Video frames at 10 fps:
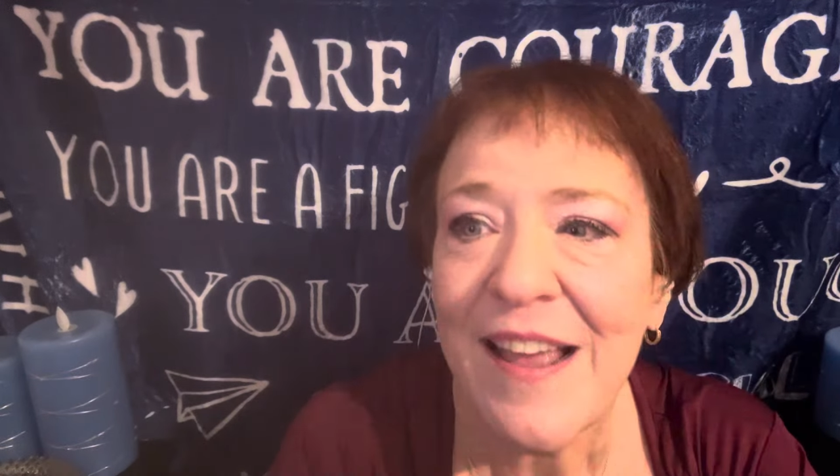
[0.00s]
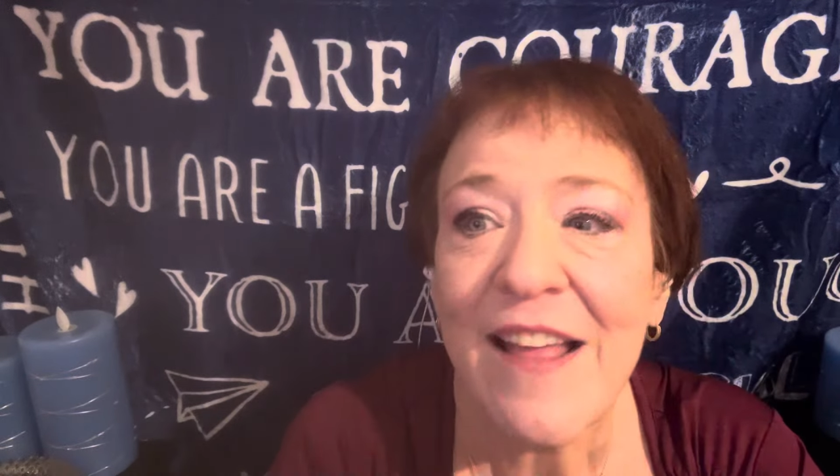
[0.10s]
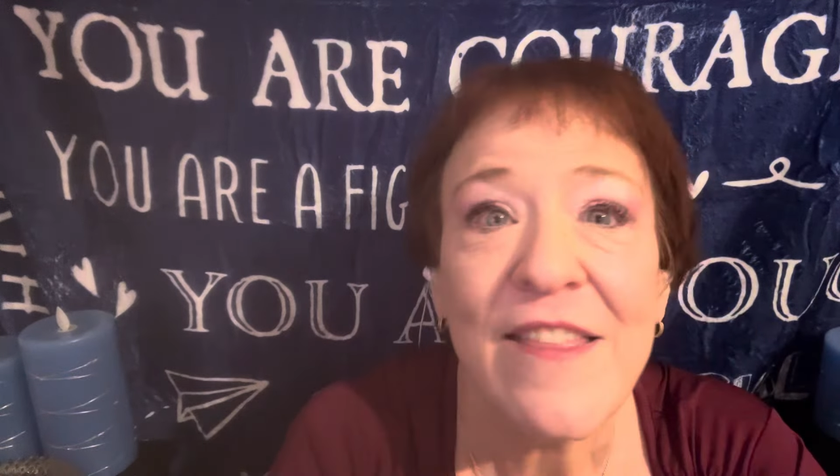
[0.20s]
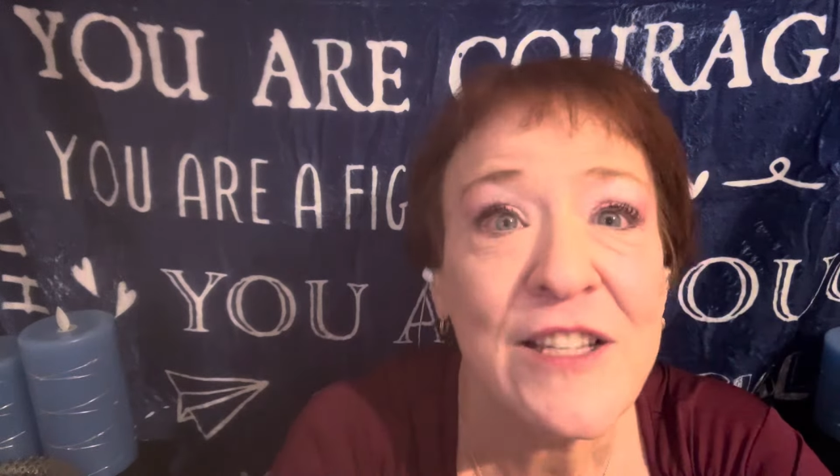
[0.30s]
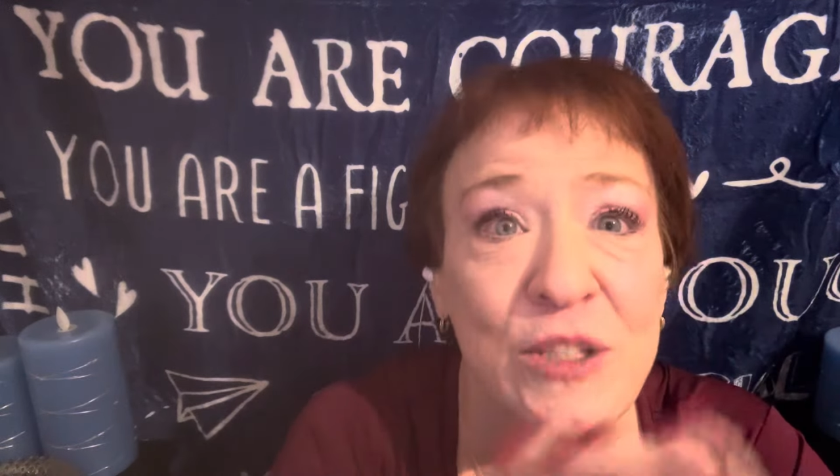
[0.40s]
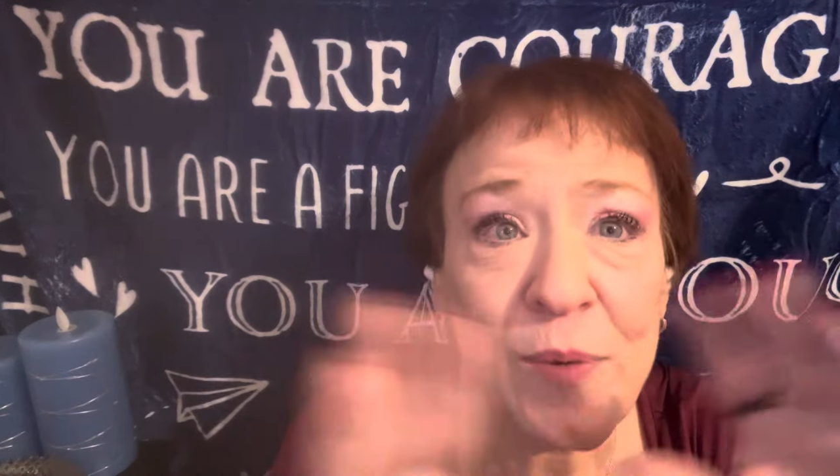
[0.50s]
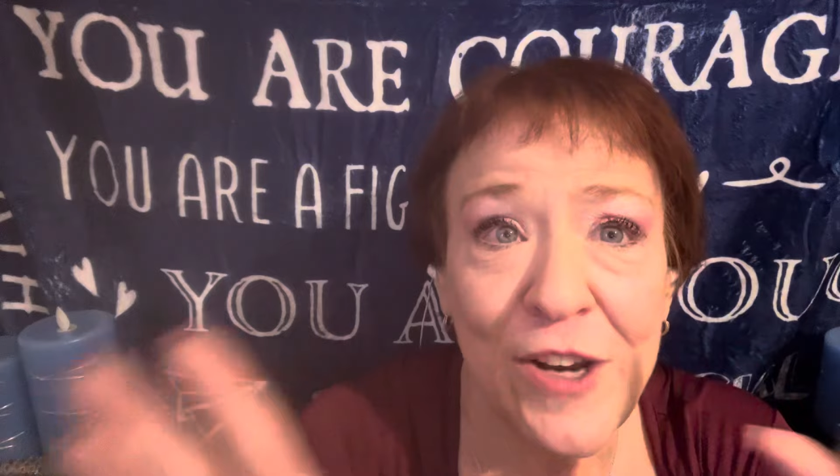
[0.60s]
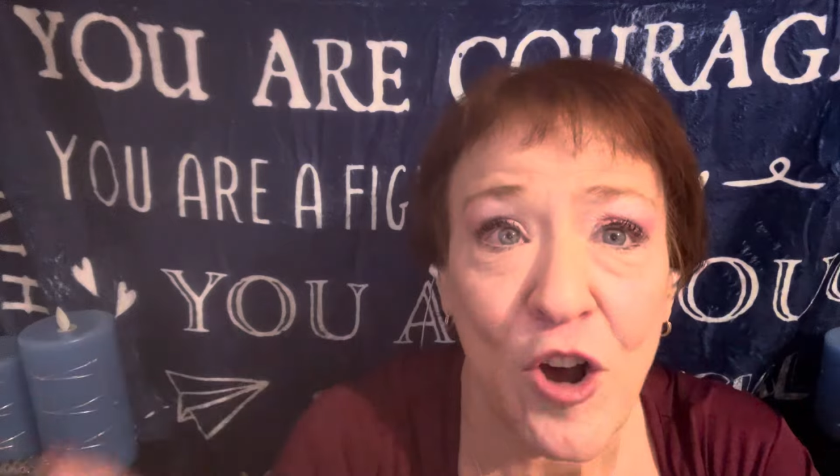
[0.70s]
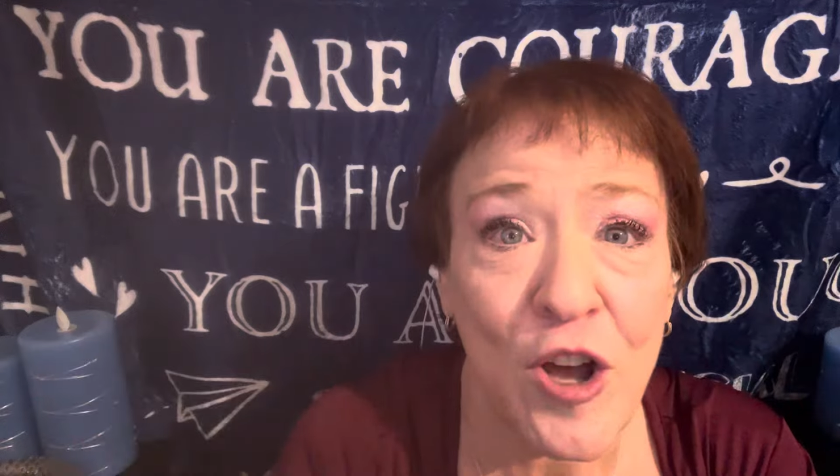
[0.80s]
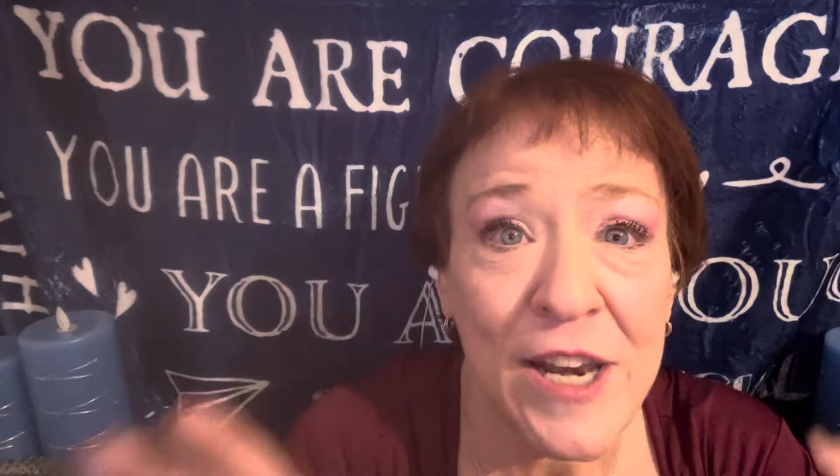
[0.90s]
This went
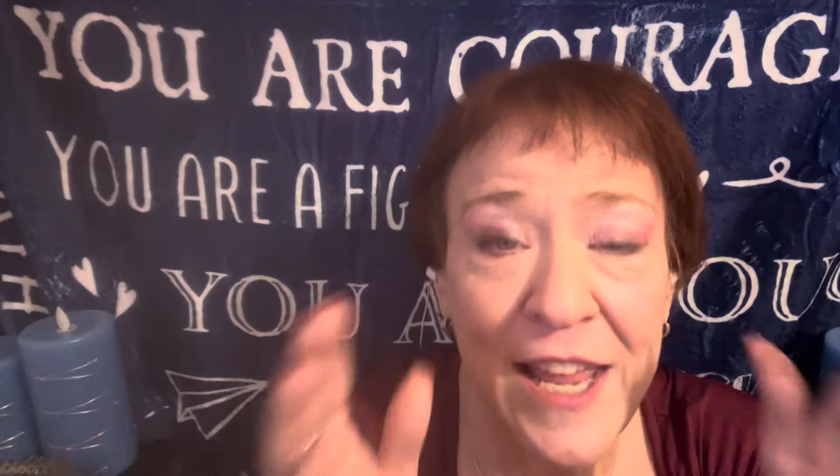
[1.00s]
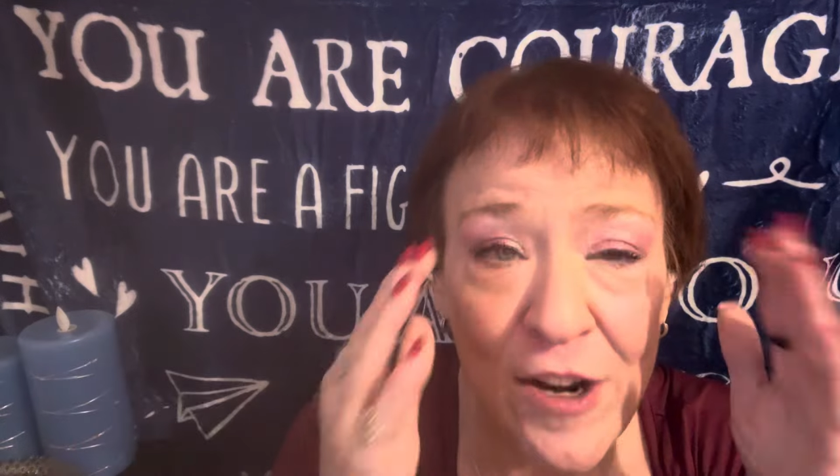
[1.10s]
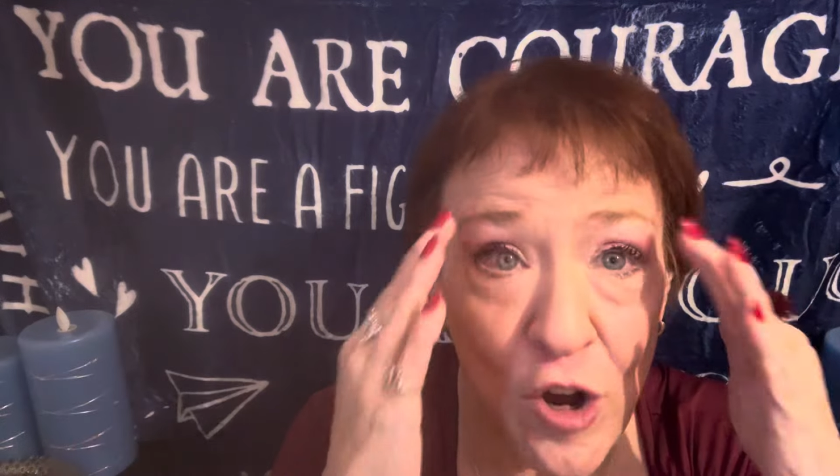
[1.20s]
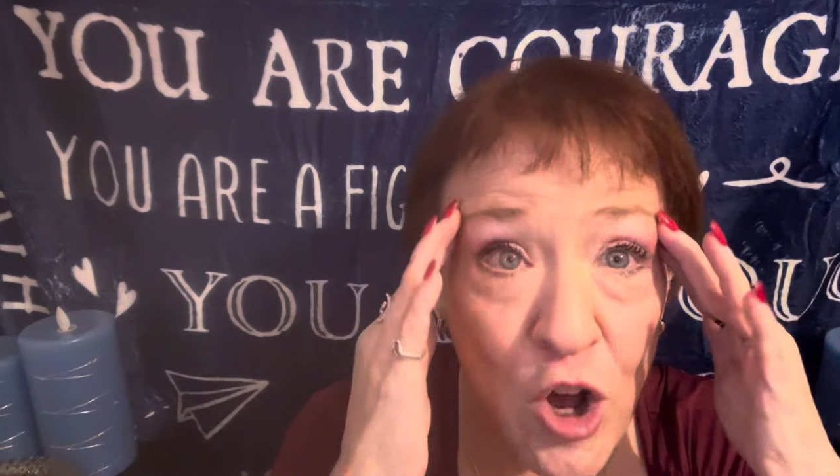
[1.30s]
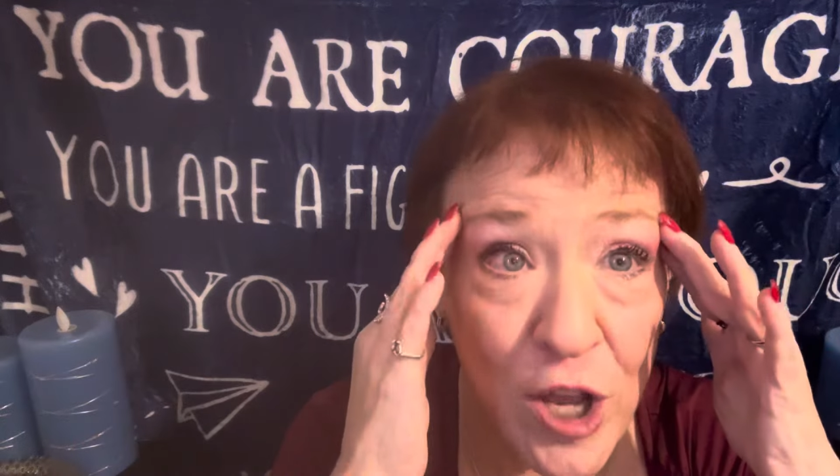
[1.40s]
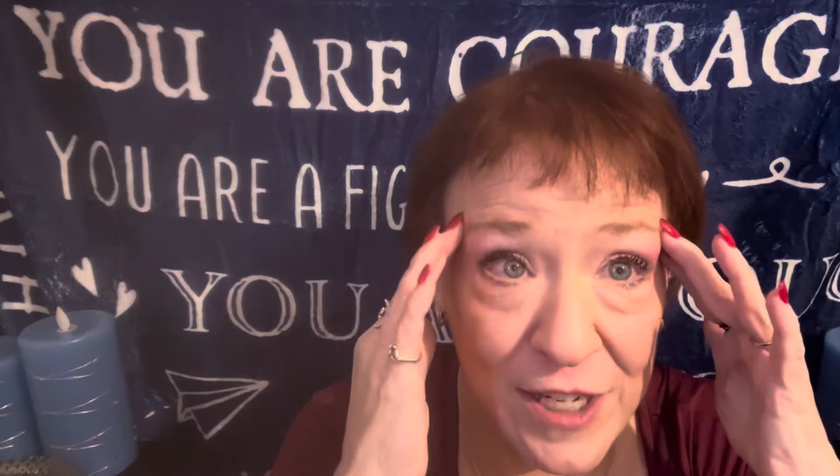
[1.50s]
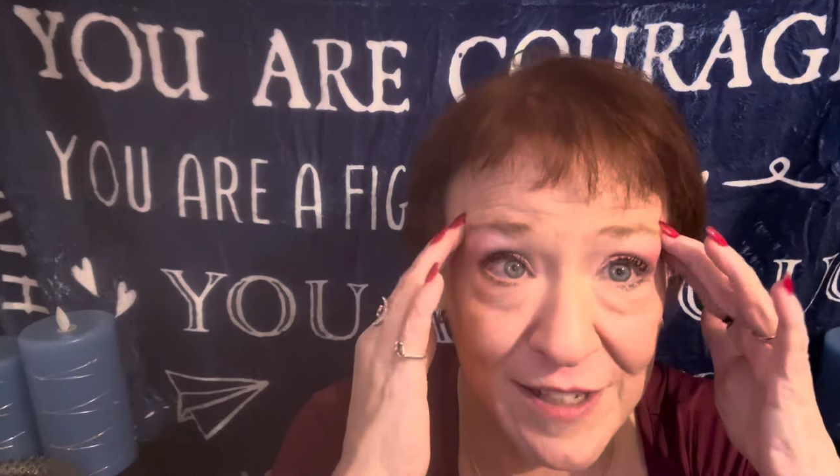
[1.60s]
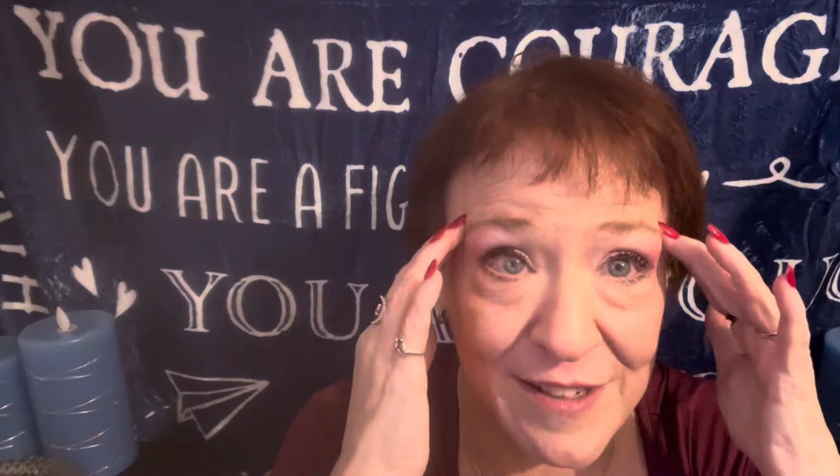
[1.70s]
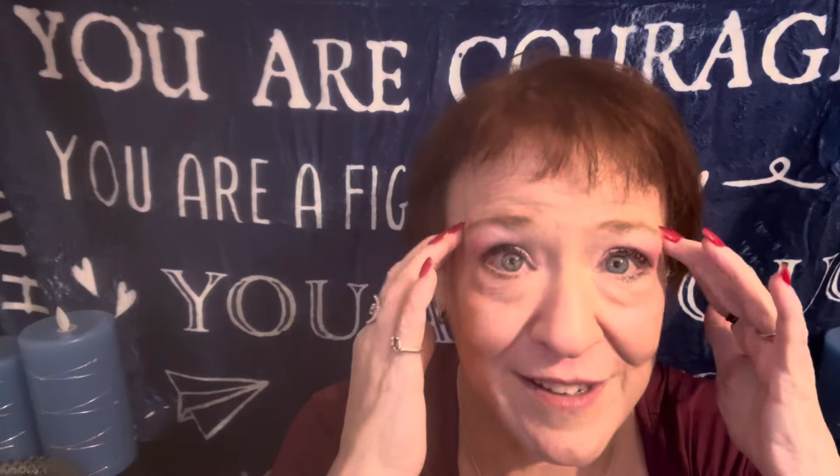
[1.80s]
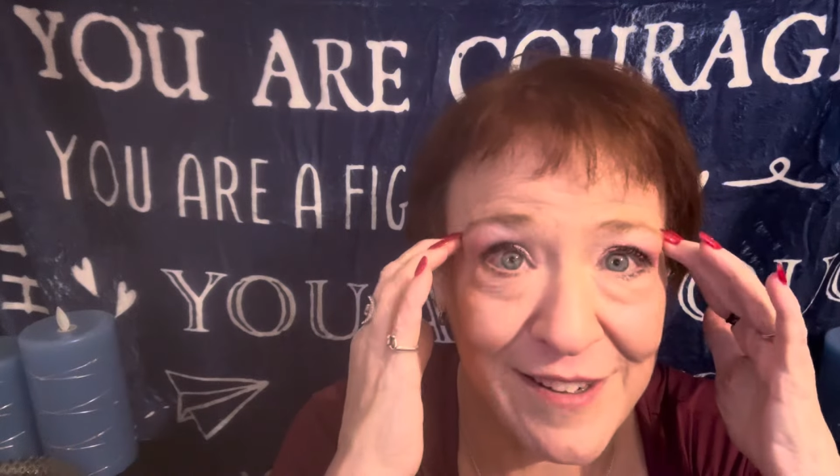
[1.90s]
on and on,
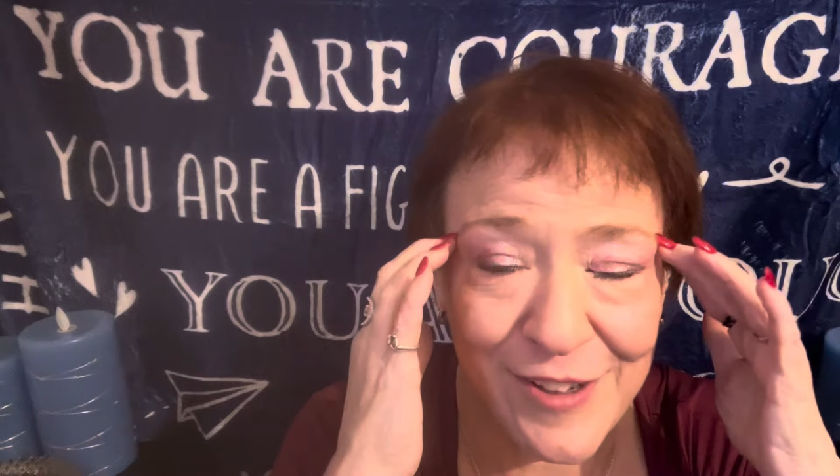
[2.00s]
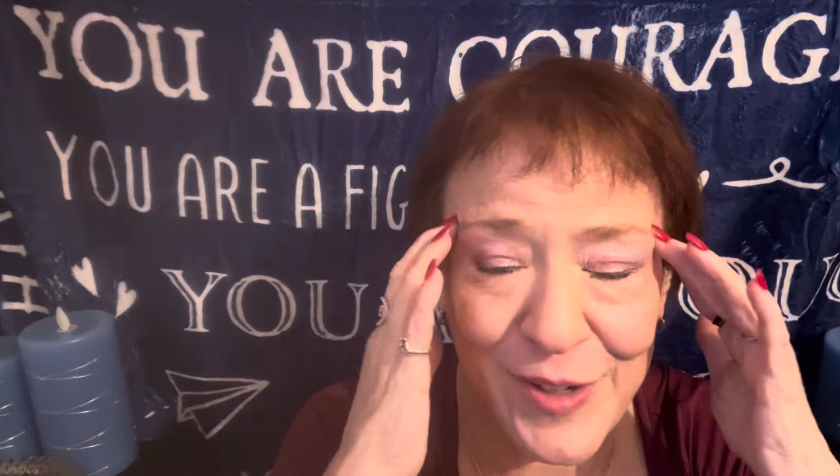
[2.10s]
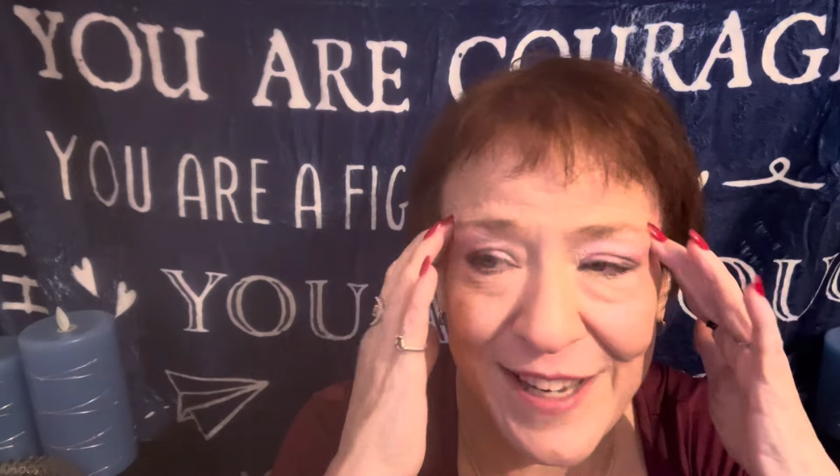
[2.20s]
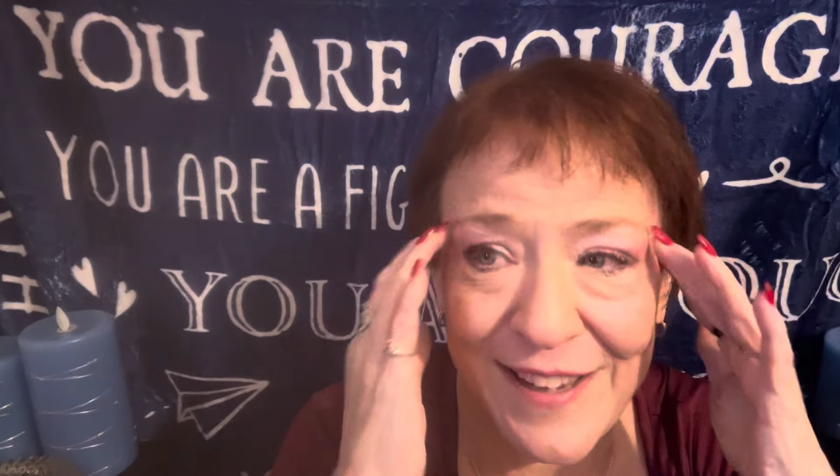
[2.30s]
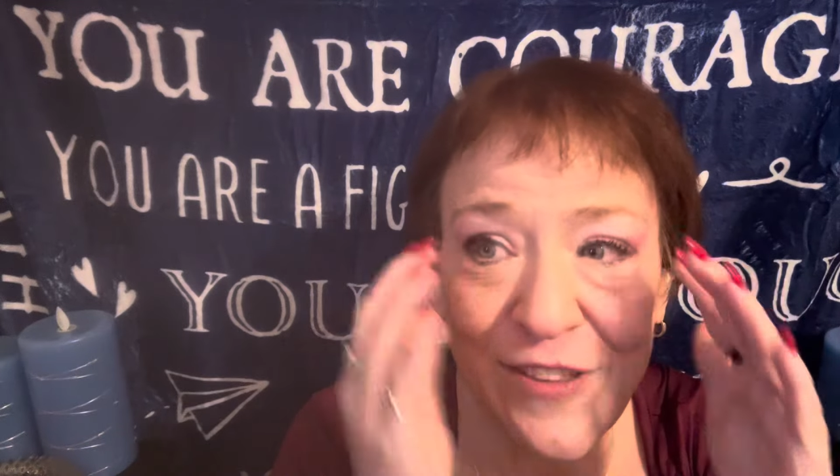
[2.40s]
okay?